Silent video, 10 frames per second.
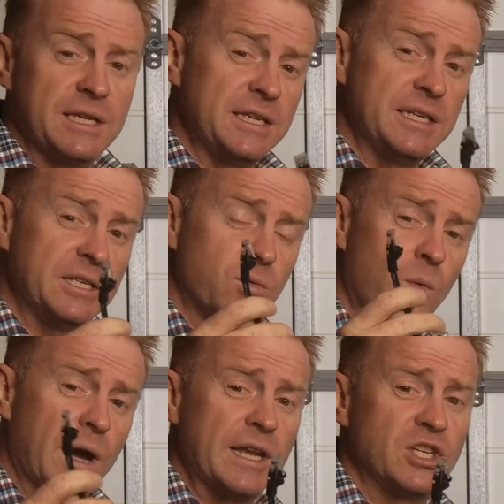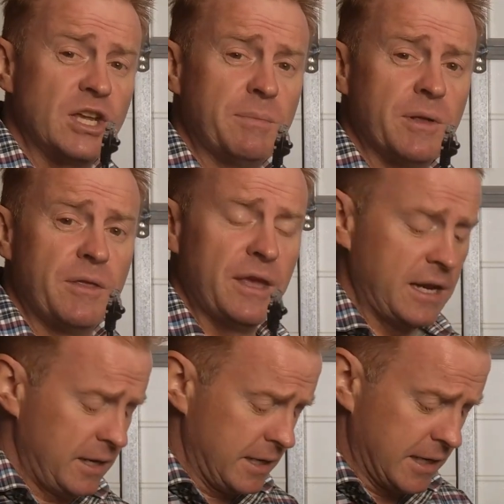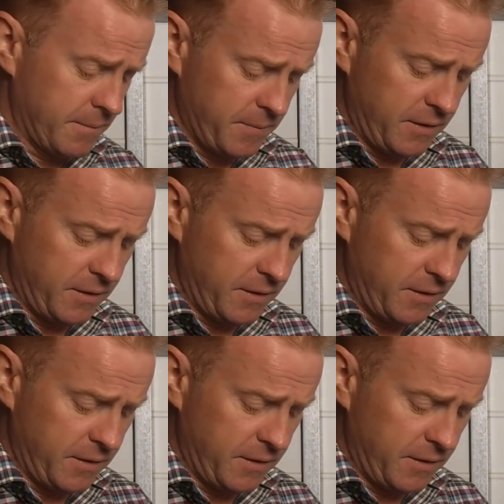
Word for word: is it's way cheaper than um,